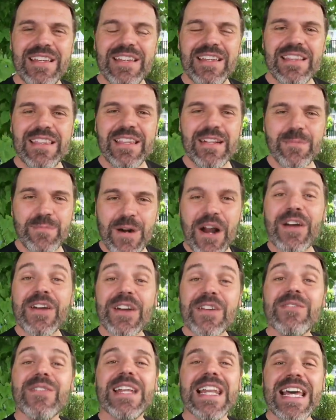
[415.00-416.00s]
that a
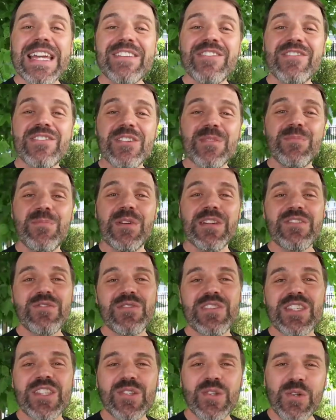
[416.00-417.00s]
broken relationship was
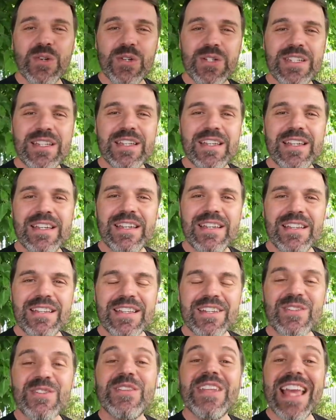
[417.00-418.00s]
restored,
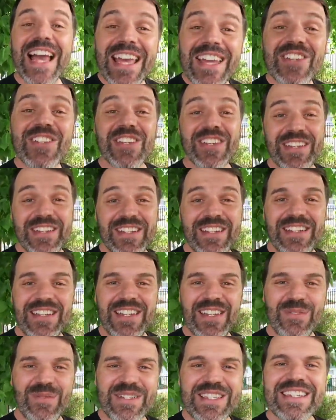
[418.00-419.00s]
that creation
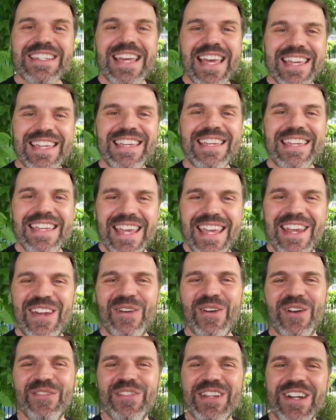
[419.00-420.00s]
was taken
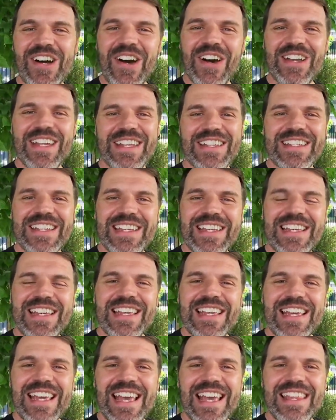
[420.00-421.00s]
care of and honored,
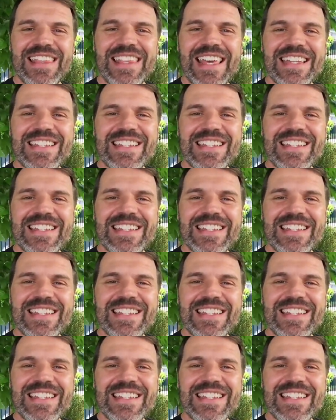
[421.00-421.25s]
and that